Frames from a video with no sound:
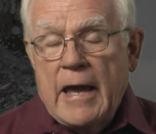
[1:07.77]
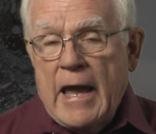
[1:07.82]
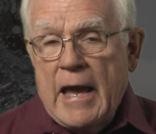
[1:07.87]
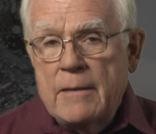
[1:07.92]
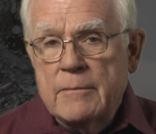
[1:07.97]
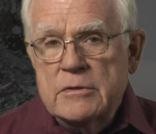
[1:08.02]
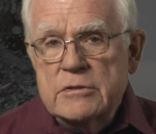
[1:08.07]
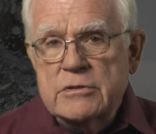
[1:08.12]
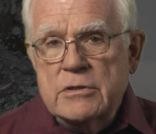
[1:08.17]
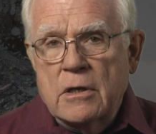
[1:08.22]

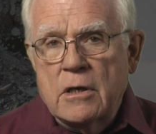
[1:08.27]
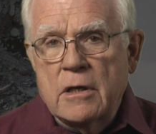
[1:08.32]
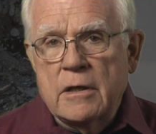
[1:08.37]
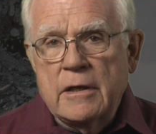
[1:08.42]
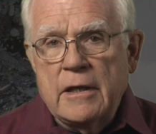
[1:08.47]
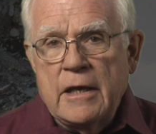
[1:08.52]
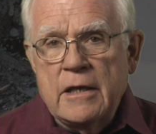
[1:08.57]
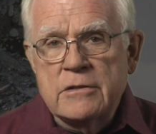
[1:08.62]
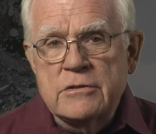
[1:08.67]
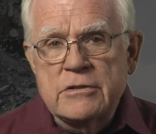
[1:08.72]

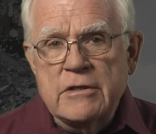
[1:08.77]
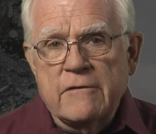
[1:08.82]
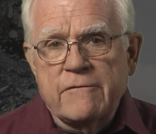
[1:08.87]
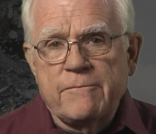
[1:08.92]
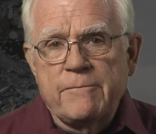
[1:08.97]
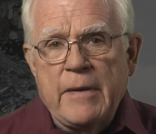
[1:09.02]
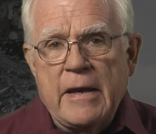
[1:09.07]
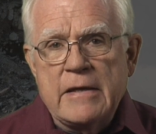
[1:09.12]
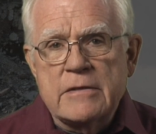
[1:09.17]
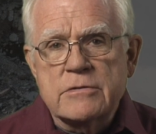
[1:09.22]
Amazon and
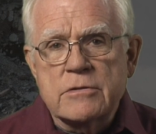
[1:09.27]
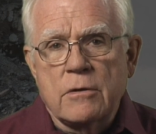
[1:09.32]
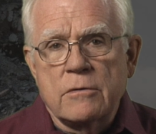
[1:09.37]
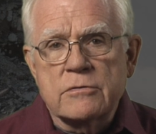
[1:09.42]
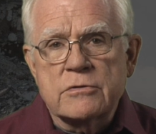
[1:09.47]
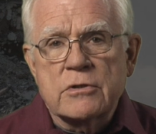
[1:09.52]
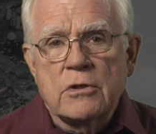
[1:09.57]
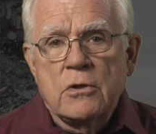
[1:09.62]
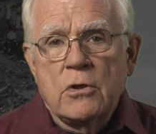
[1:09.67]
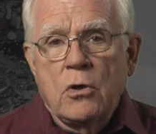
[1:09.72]
Jeff
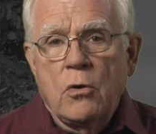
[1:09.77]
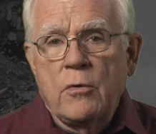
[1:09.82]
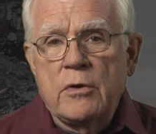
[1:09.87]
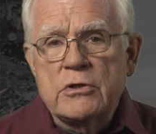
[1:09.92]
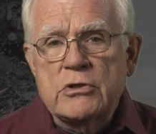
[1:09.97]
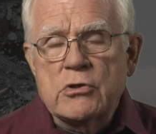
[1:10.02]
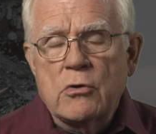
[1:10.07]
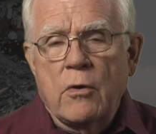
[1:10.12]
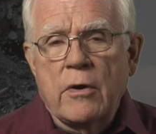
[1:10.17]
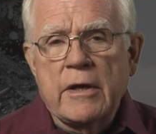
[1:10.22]
Bezos, who
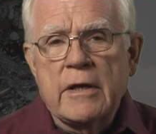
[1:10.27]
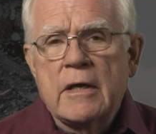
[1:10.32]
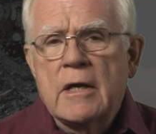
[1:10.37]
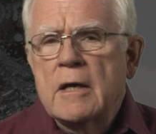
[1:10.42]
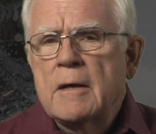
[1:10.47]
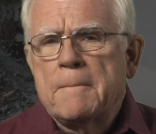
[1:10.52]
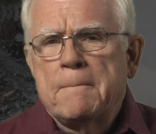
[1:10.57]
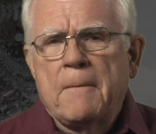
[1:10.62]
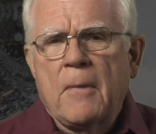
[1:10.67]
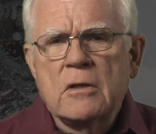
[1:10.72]
enjoy
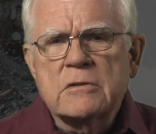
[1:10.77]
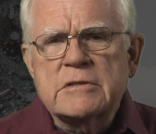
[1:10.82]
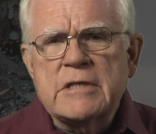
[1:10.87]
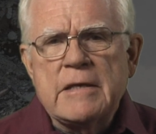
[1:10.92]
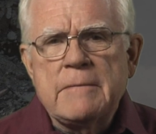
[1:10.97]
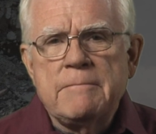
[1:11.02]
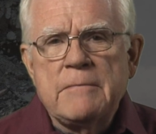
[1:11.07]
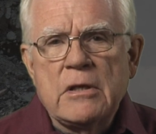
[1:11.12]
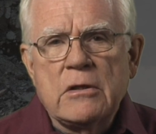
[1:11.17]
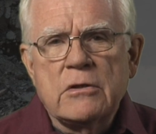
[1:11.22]

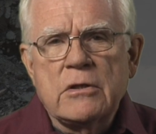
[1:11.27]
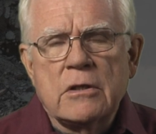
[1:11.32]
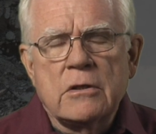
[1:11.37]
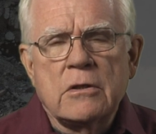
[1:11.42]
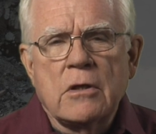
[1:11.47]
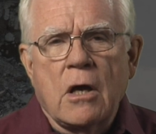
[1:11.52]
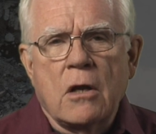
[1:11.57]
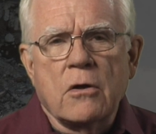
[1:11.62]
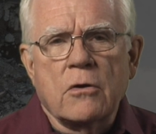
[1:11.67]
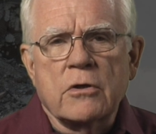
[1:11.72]
multi
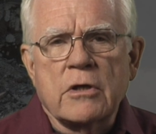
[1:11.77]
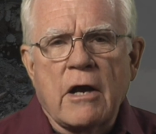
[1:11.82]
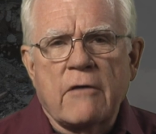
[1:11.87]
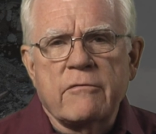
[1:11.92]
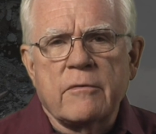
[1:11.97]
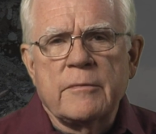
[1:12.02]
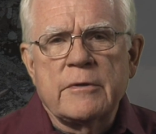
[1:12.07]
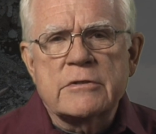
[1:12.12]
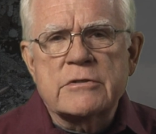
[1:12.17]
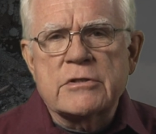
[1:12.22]
million dollar
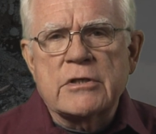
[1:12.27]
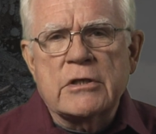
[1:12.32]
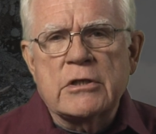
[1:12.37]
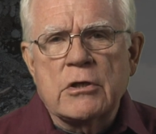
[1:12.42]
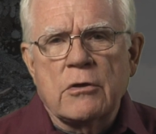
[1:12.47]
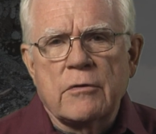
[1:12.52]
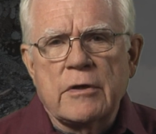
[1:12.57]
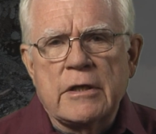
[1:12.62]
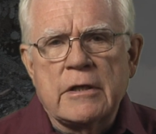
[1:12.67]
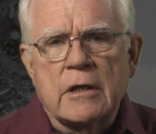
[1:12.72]
government
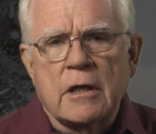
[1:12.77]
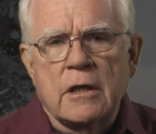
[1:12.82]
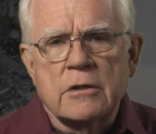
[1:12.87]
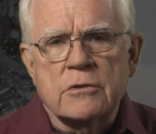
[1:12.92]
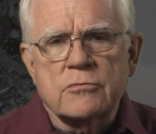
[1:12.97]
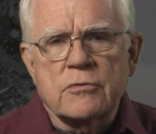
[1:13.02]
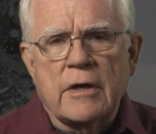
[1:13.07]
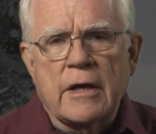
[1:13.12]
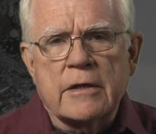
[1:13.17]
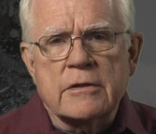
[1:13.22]
security
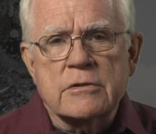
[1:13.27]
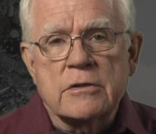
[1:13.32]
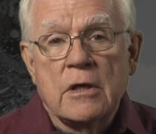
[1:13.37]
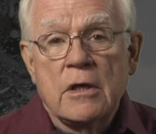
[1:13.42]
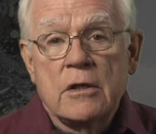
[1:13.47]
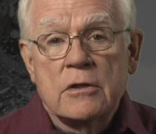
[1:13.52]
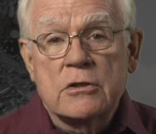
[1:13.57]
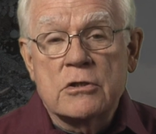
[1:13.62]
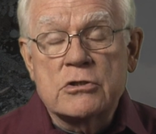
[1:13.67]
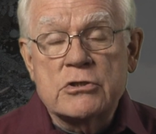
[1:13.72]
contracts
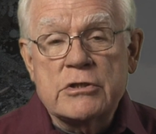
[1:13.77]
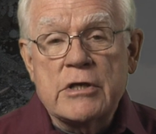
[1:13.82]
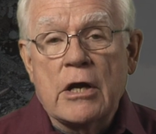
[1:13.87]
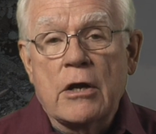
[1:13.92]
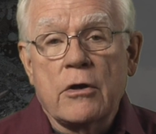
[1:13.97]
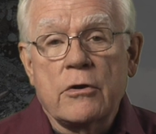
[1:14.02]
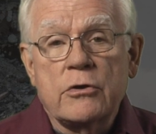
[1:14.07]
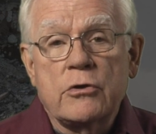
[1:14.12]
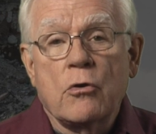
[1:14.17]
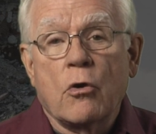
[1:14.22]
to
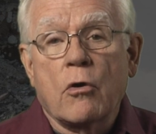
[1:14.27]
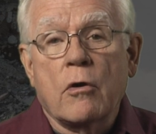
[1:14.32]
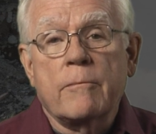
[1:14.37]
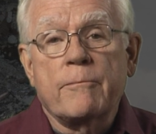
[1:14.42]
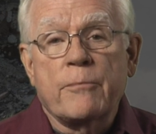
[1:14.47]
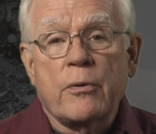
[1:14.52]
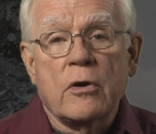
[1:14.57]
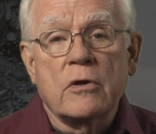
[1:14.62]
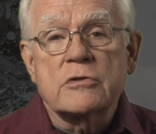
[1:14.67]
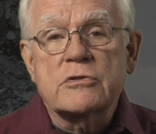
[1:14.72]
share your
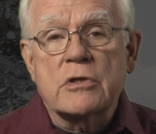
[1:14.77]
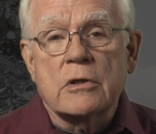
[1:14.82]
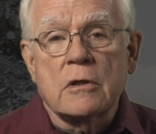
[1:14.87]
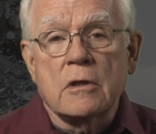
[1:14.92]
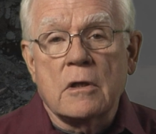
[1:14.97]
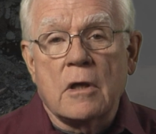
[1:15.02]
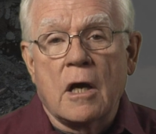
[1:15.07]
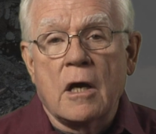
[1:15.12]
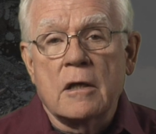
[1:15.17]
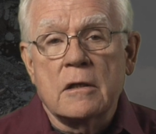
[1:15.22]

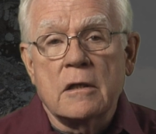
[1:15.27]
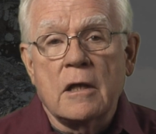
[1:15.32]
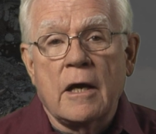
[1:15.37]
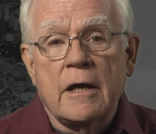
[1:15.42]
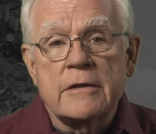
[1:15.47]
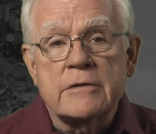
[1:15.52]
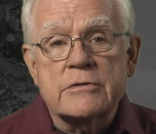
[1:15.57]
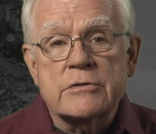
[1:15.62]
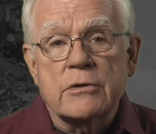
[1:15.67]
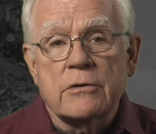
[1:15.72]
personal
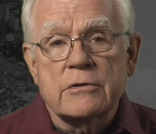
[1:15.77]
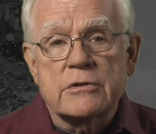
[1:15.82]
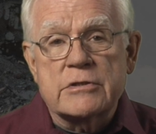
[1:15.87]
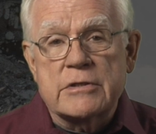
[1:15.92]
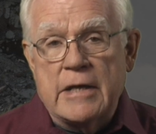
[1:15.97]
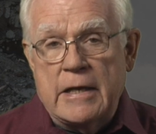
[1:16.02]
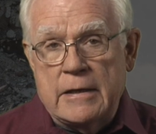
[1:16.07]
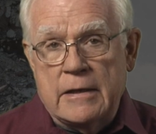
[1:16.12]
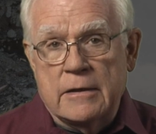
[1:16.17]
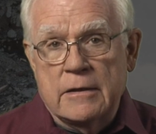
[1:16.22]
online search
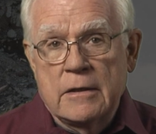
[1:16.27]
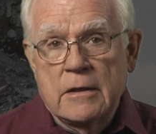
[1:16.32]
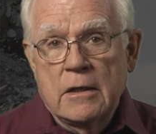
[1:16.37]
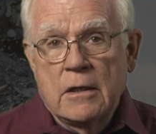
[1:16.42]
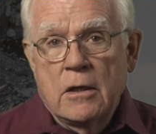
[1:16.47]
data,